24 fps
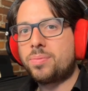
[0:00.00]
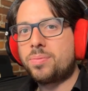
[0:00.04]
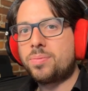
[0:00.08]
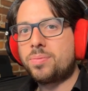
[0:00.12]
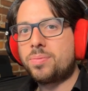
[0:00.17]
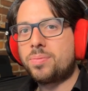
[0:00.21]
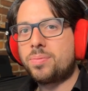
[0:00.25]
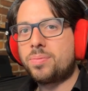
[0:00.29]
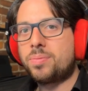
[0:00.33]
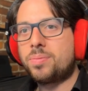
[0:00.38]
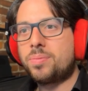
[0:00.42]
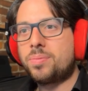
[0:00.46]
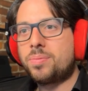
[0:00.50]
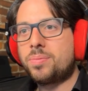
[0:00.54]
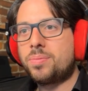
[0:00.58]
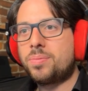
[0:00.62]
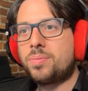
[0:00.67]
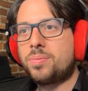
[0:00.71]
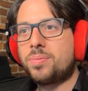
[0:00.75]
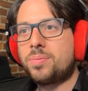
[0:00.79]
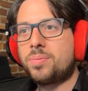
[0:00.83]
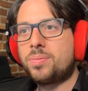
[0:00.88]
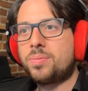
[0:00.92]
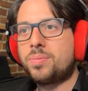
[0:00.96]
1,
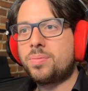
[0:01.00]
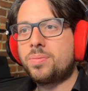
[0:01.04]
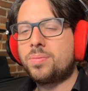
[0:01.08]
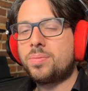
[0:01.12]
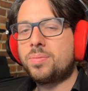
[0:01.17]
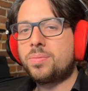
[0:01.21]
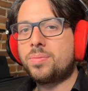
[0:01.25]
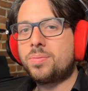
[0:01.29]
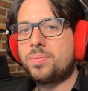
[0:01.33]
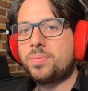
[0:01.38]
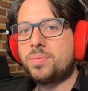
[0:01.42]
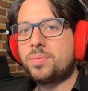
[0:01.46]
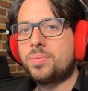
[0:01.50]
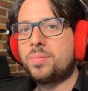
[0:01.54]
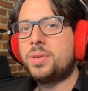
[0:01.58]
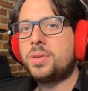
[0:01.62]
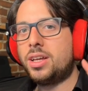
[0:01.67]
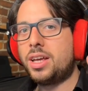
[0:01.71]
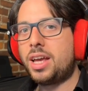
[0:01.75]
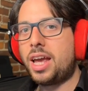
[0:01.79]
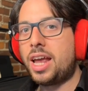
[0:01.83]
2, 3.